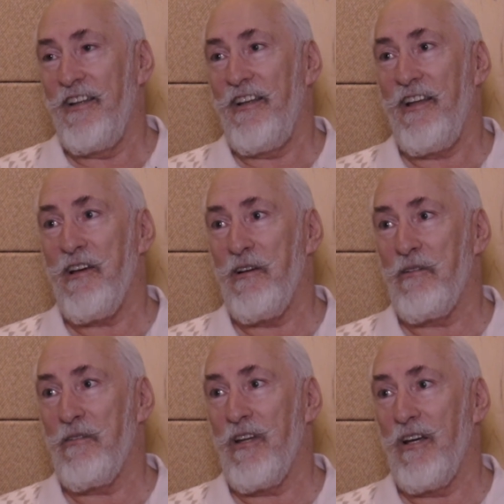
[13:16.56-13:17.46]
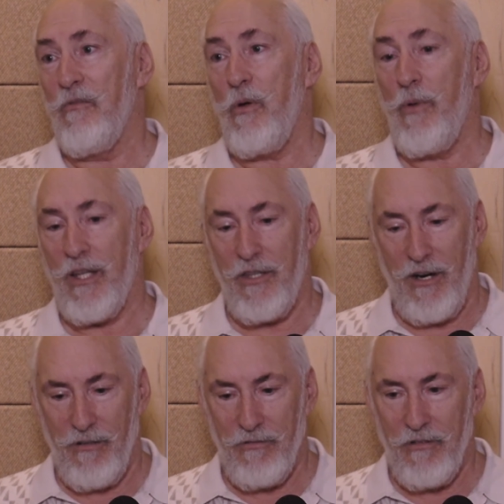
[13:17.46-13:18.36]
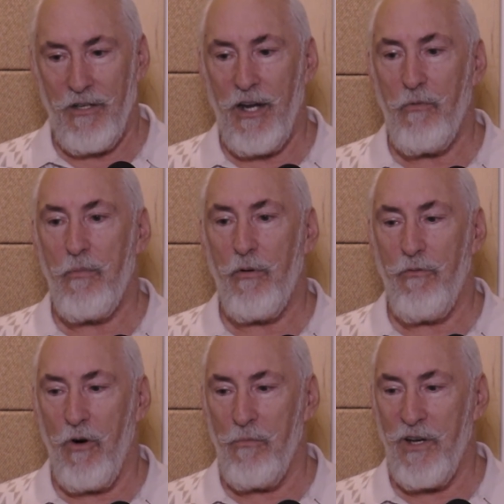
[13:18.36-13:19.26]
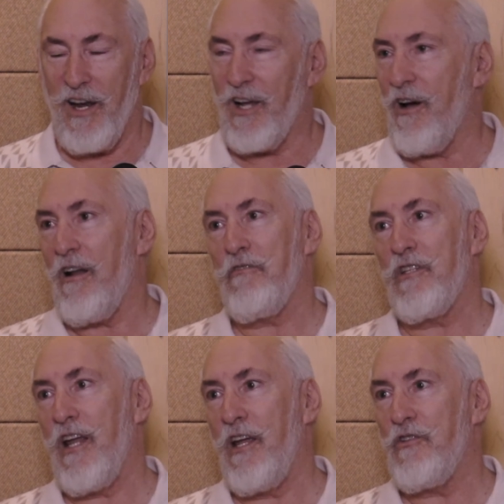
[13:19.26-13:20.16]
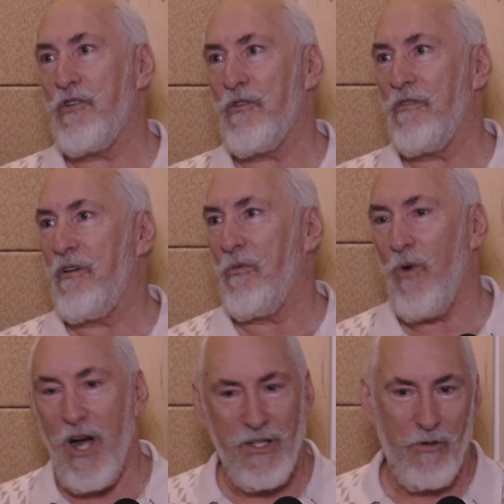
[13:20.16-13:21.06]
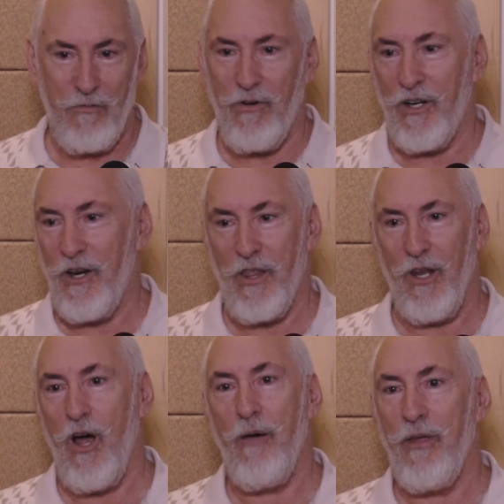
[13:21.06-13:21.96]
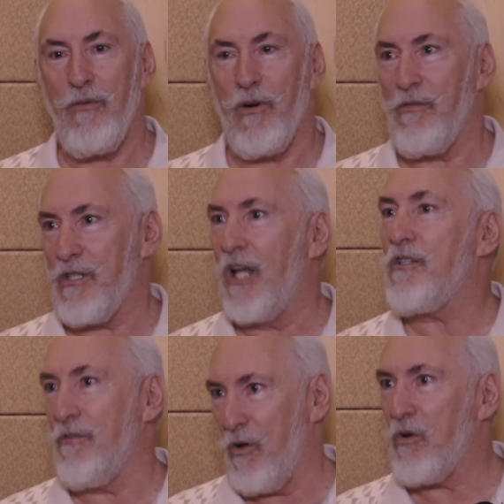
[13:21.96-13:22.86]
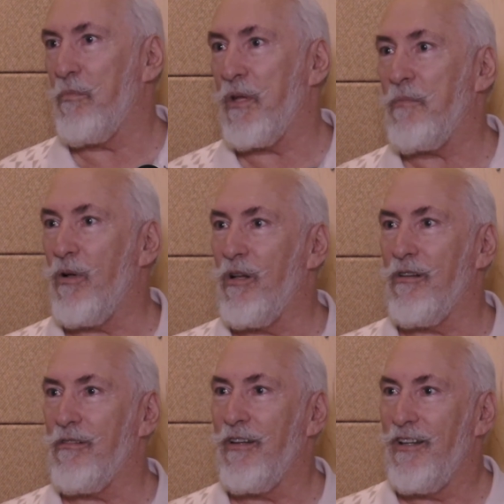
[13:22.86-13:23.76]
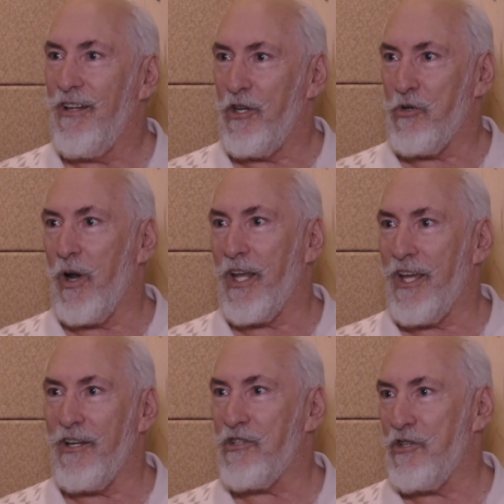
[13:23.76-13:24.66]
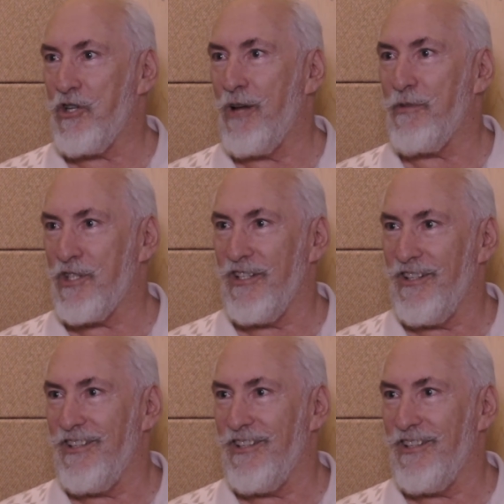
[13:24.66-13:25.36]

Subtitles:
And we went there. The night we performed it, I got off stage and walked out front to the lobby where there was lots of local people enjoying Guinness and Jameson.